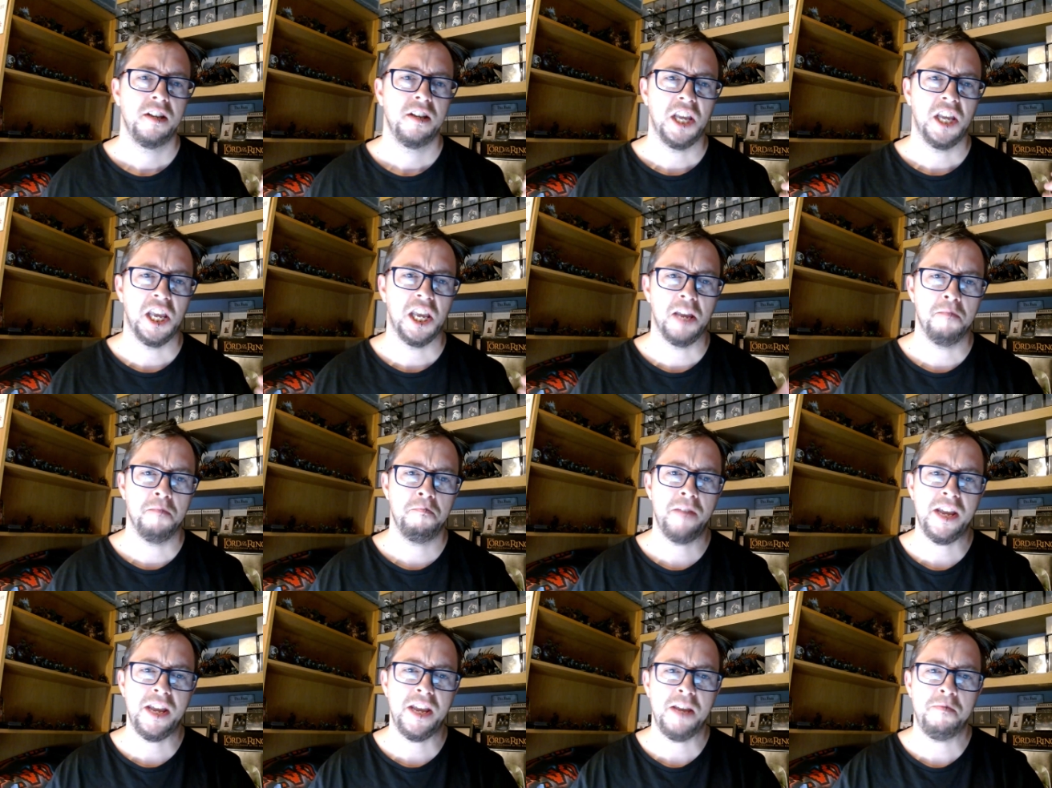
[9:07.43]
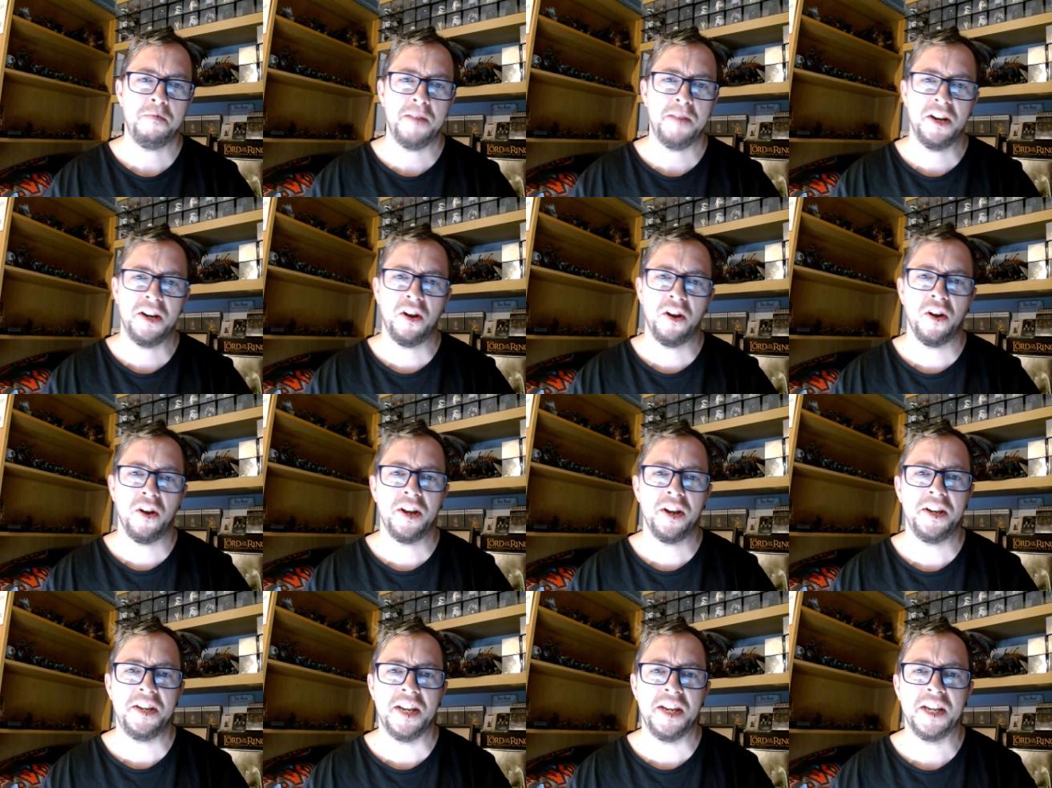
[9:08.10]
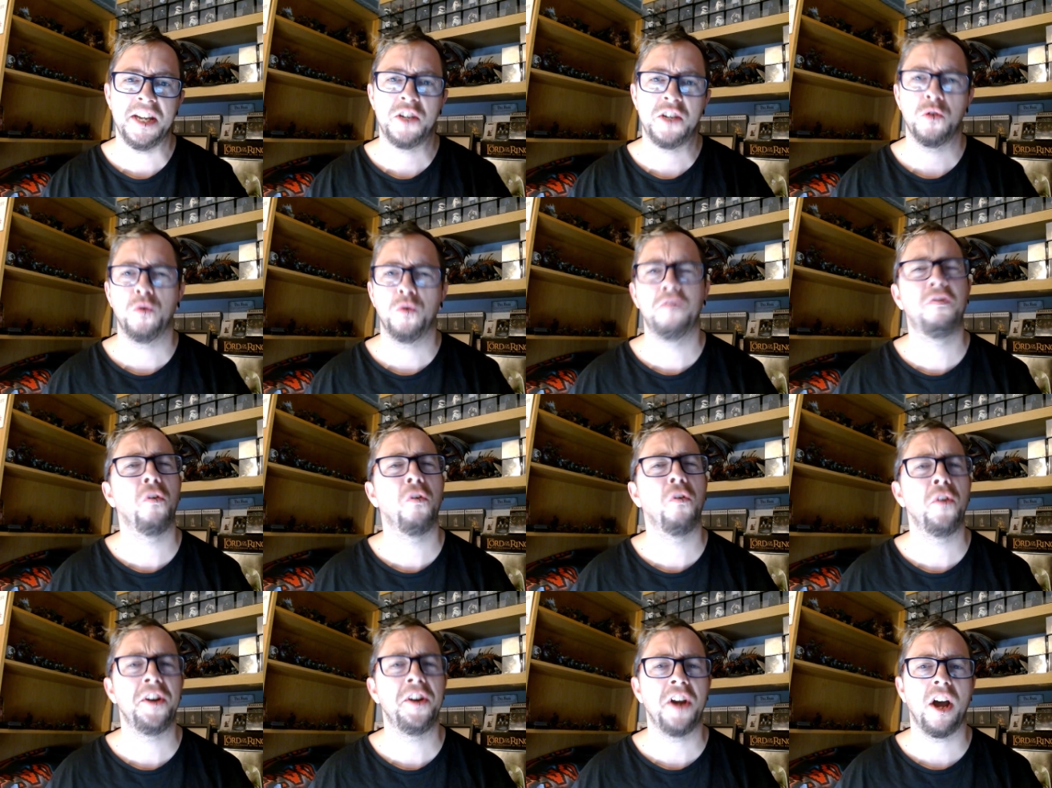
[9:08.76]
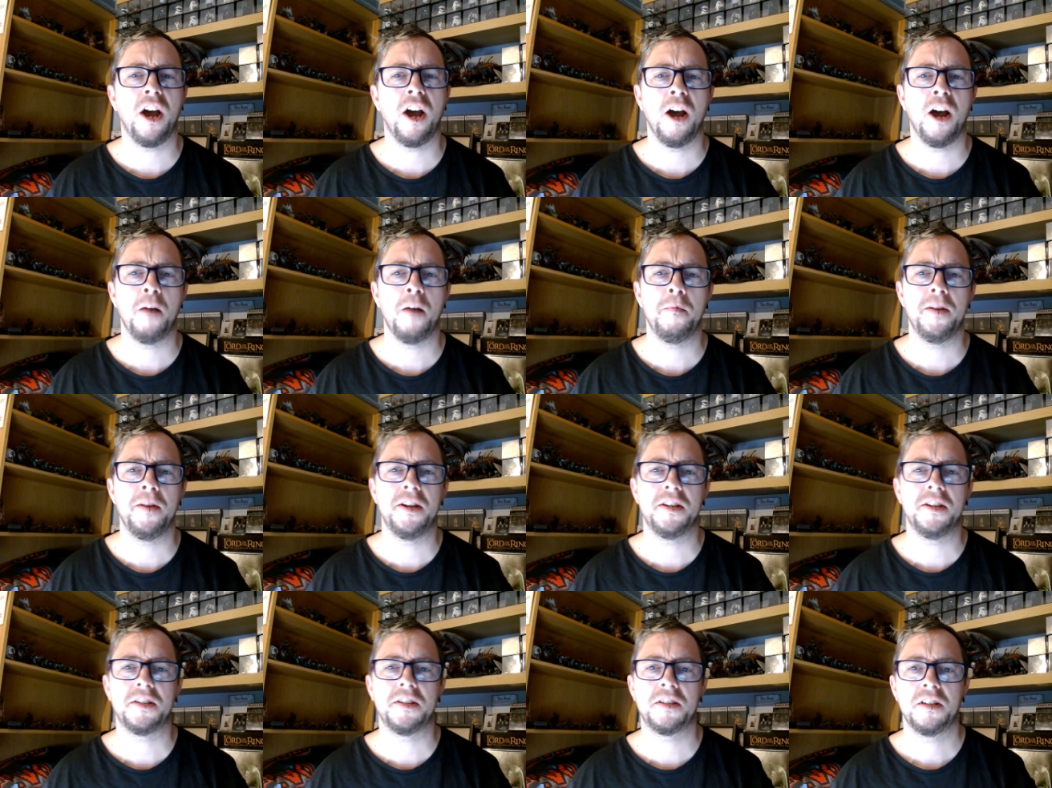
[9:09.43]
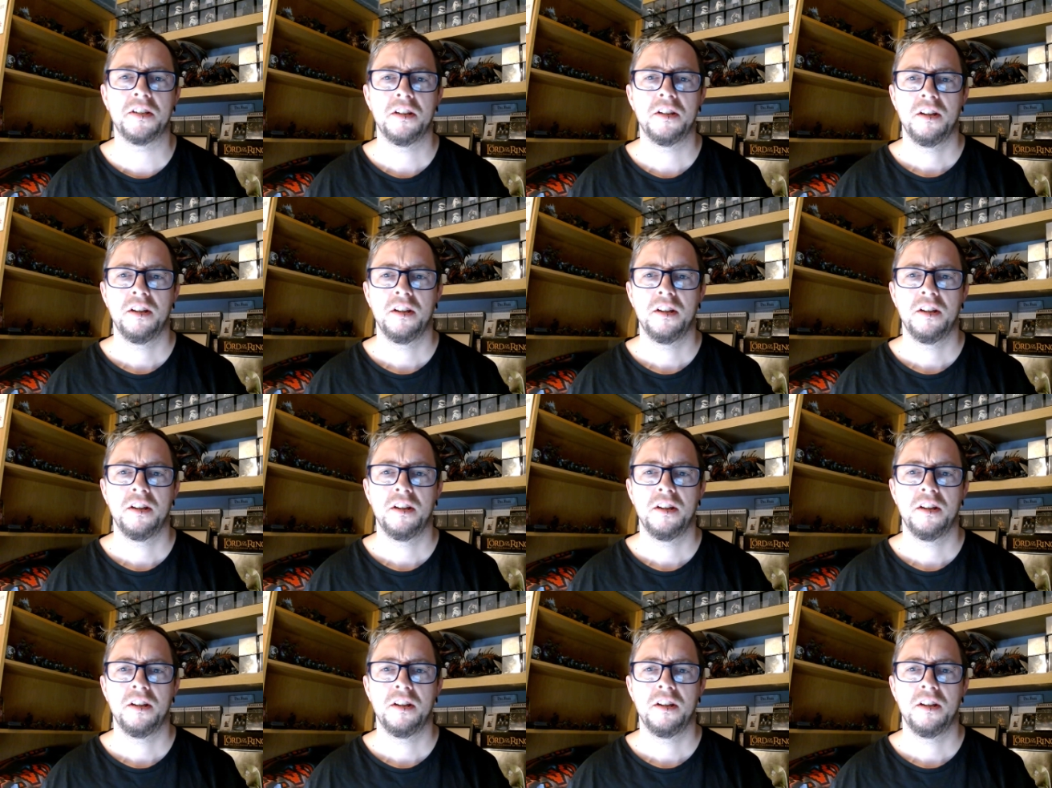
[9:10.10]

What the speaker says: it may be an idea to avoid armies